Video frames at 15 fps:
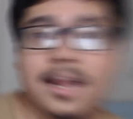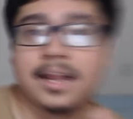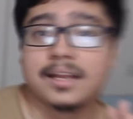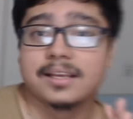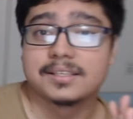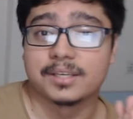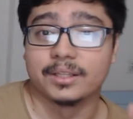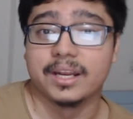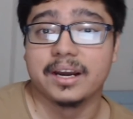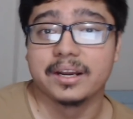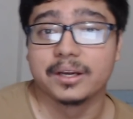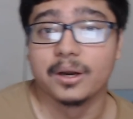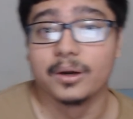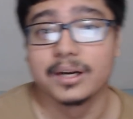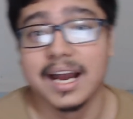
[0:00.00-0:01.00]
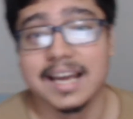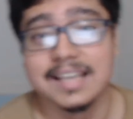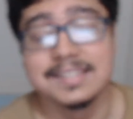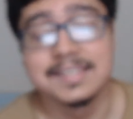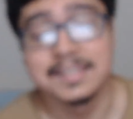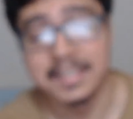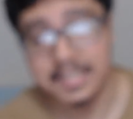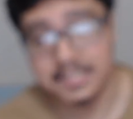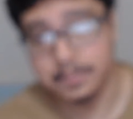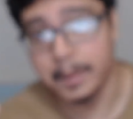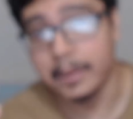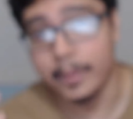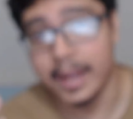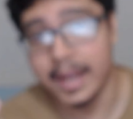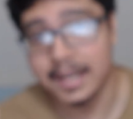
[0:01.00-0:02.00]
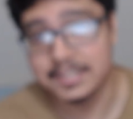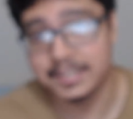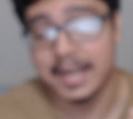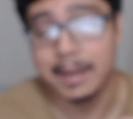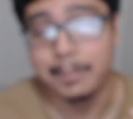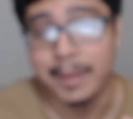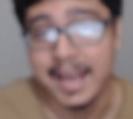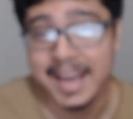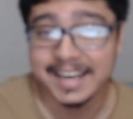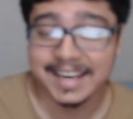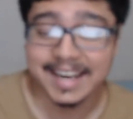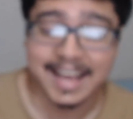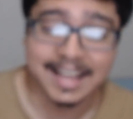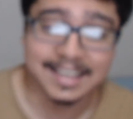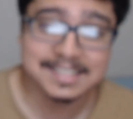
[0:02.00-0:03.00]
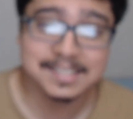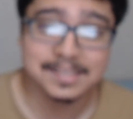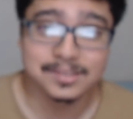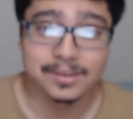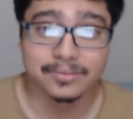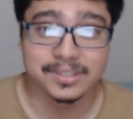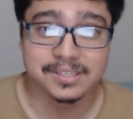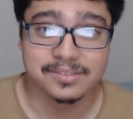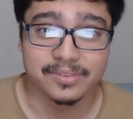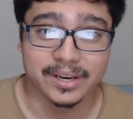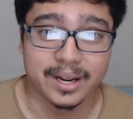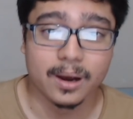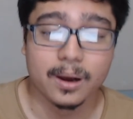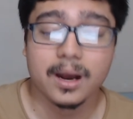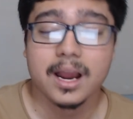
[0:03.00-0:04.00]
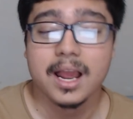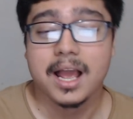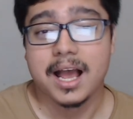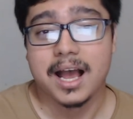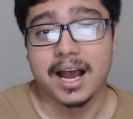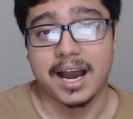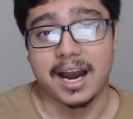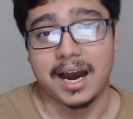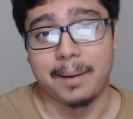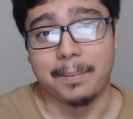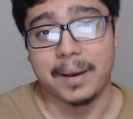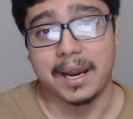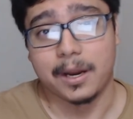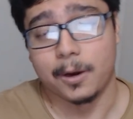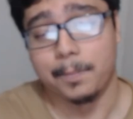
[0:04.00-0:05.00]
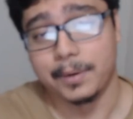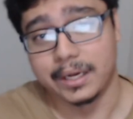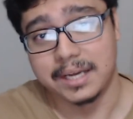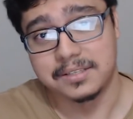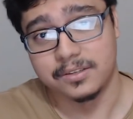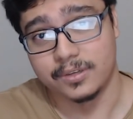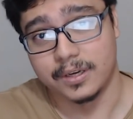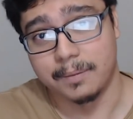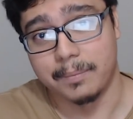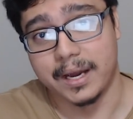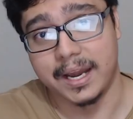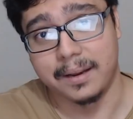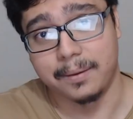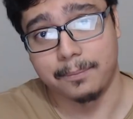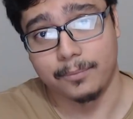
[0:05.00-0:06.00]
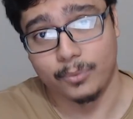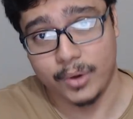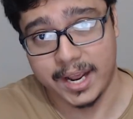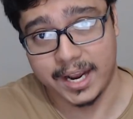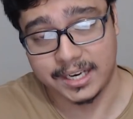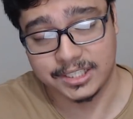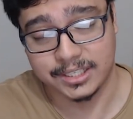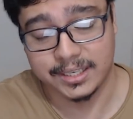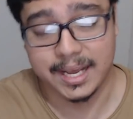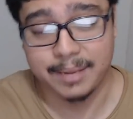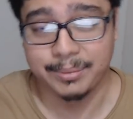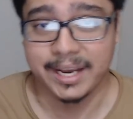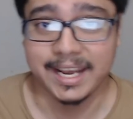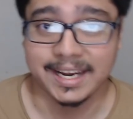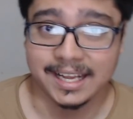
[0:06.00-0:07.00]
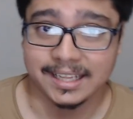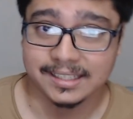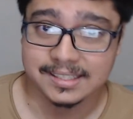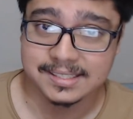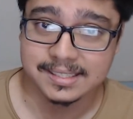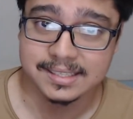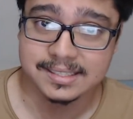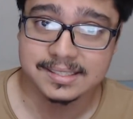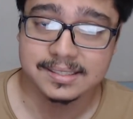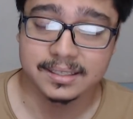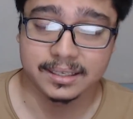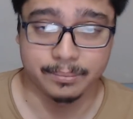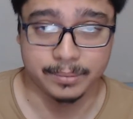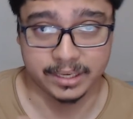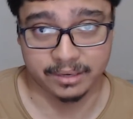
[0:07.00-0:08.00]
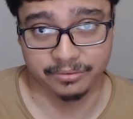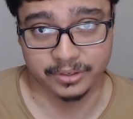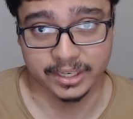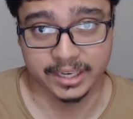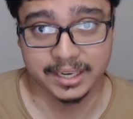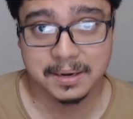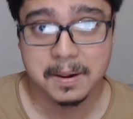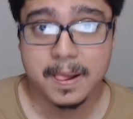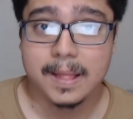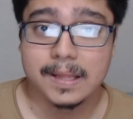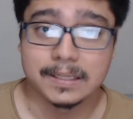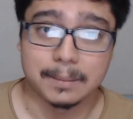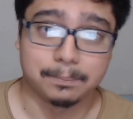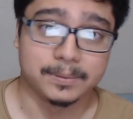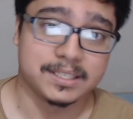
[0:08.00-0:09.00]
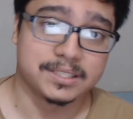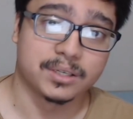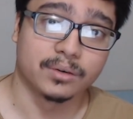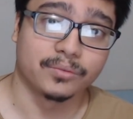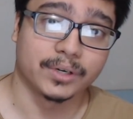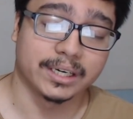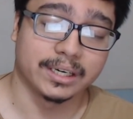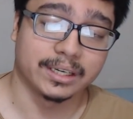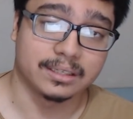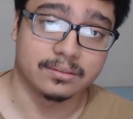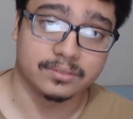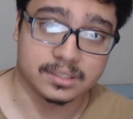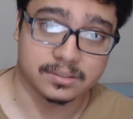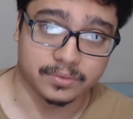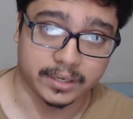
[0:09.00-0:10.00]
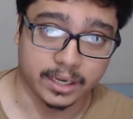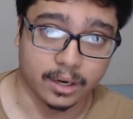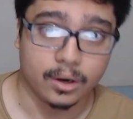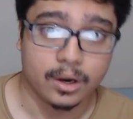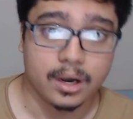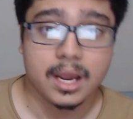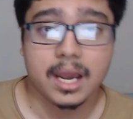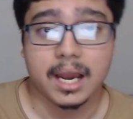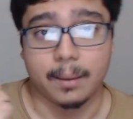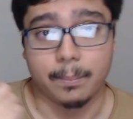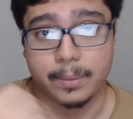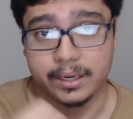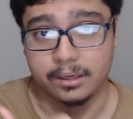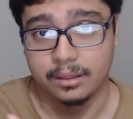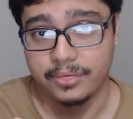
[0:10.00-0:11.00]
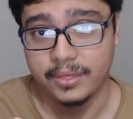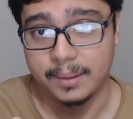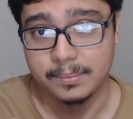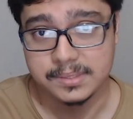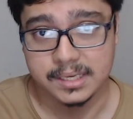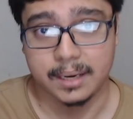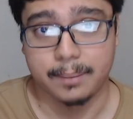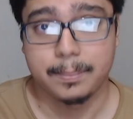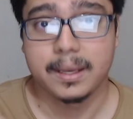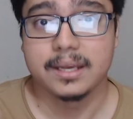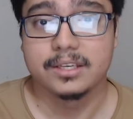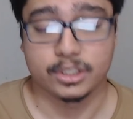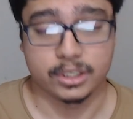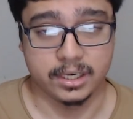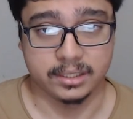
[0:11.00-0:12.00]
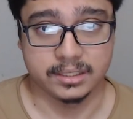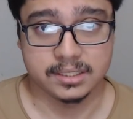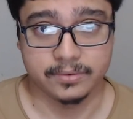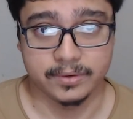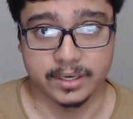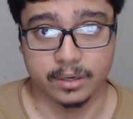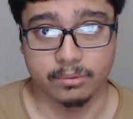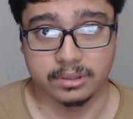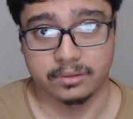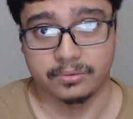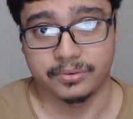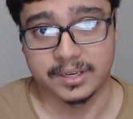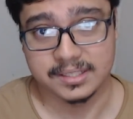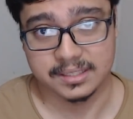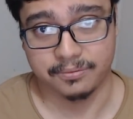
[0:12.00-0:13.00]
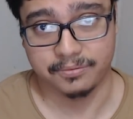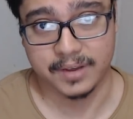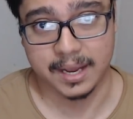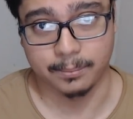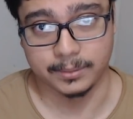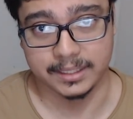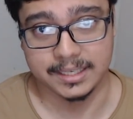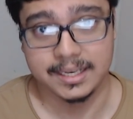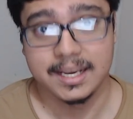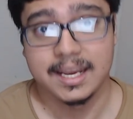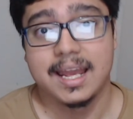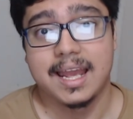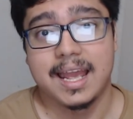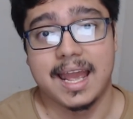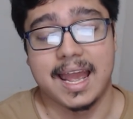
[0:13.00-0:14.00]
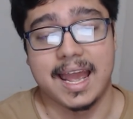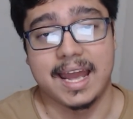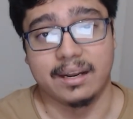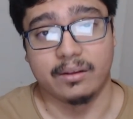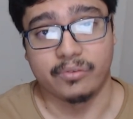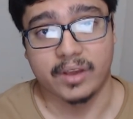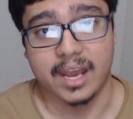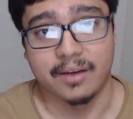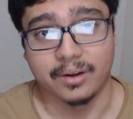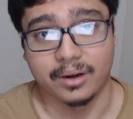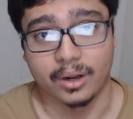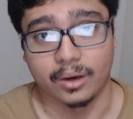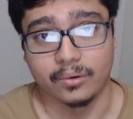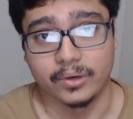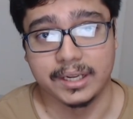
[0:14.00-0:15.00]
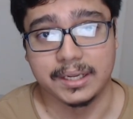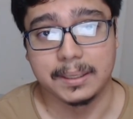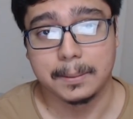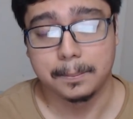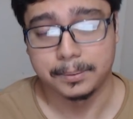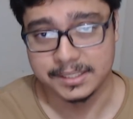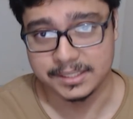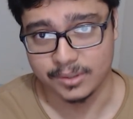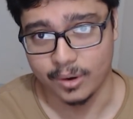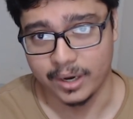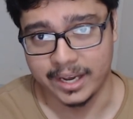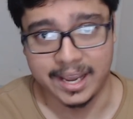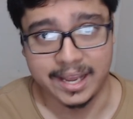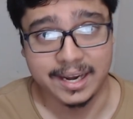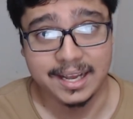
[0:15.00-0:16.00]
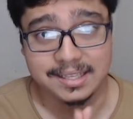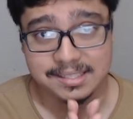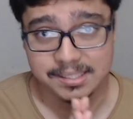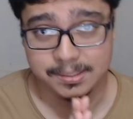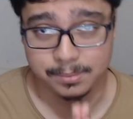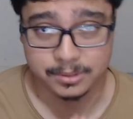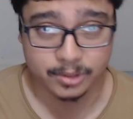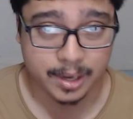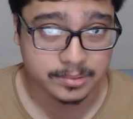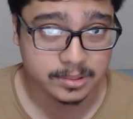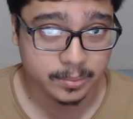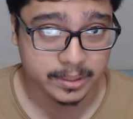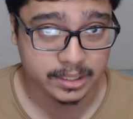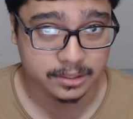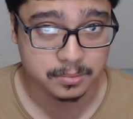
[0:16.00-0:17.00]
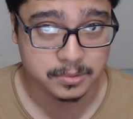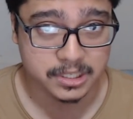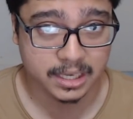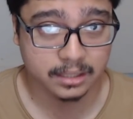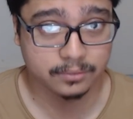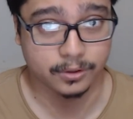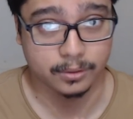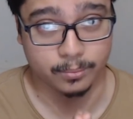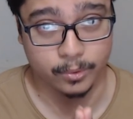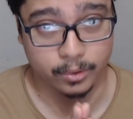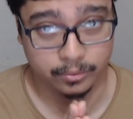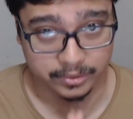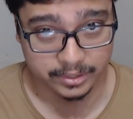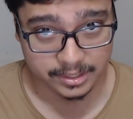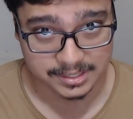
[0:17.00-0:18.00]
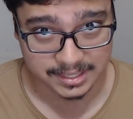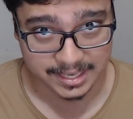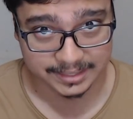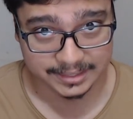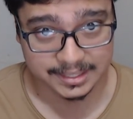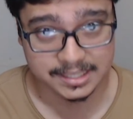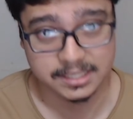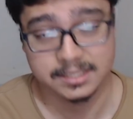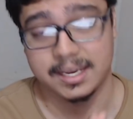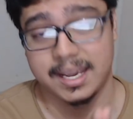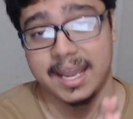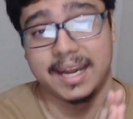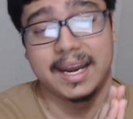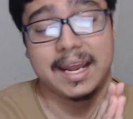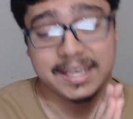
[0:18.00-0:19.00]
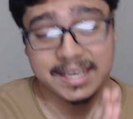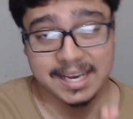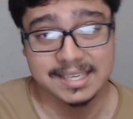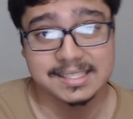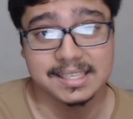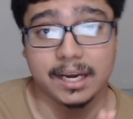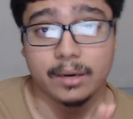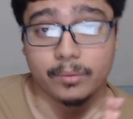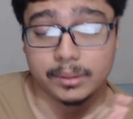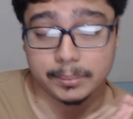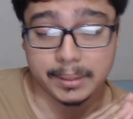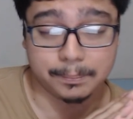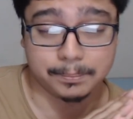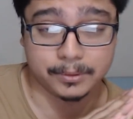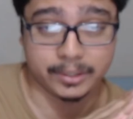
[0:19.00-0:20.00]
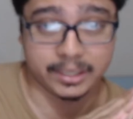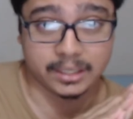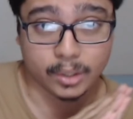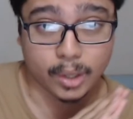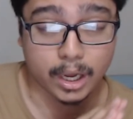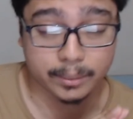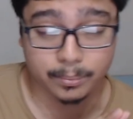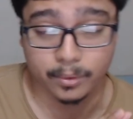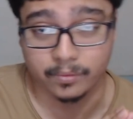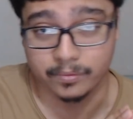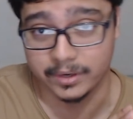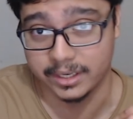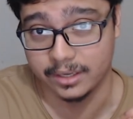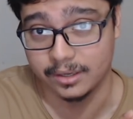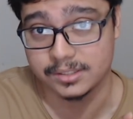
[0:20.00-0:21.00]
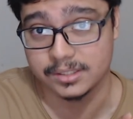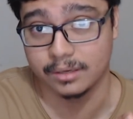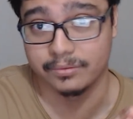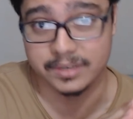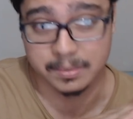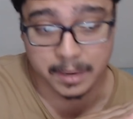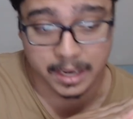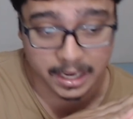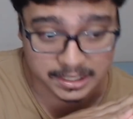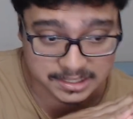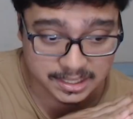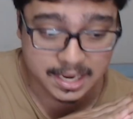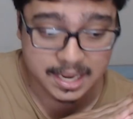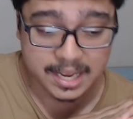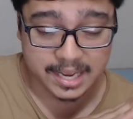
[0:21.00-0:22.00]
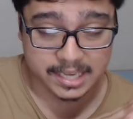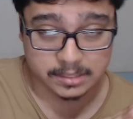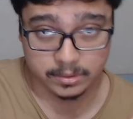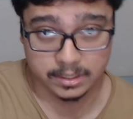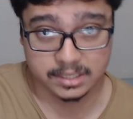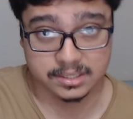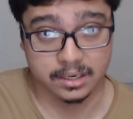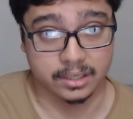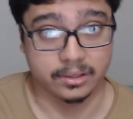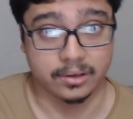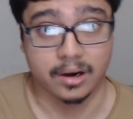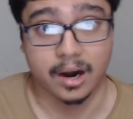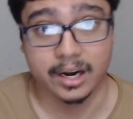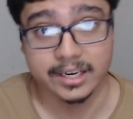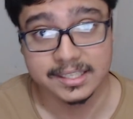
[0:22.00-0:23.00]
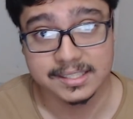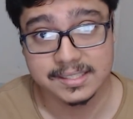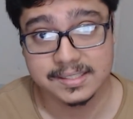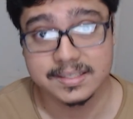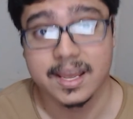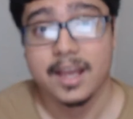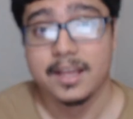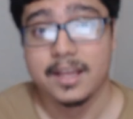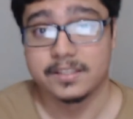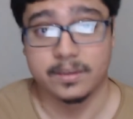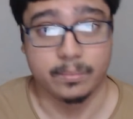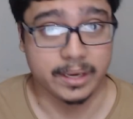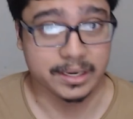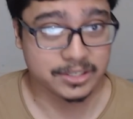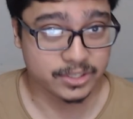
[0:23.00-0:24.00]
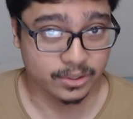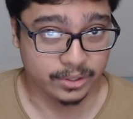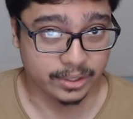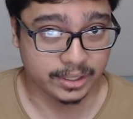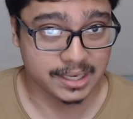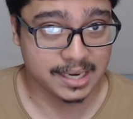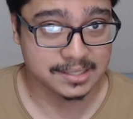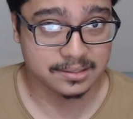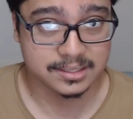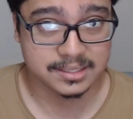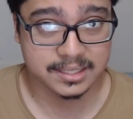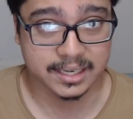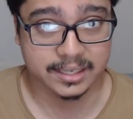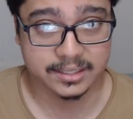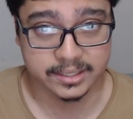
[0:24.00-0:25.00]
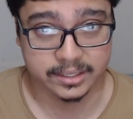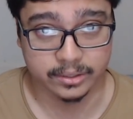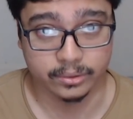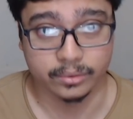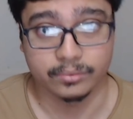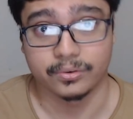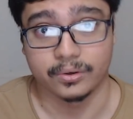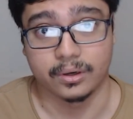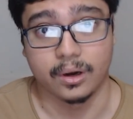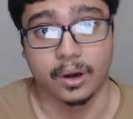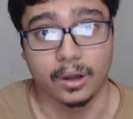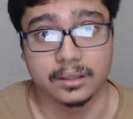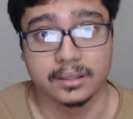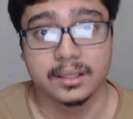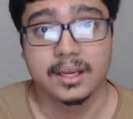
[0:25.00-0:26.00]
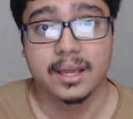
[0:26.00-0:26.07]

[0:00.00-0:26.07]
So there you go, guys. That's my reaction and my analysis of this video. I hope you guys enjoyed my reaction and my analysis. If you did, then please don't forget to give this video a big old thumbs up, share this video with your friends and family, and if you haven't already, please go ahead and subscribe to my YouTube channel for more videos like this. And yes, I will be uploading a lot more videos of Dimash as well as other artists, so make sure you guys are staying tuned for all that.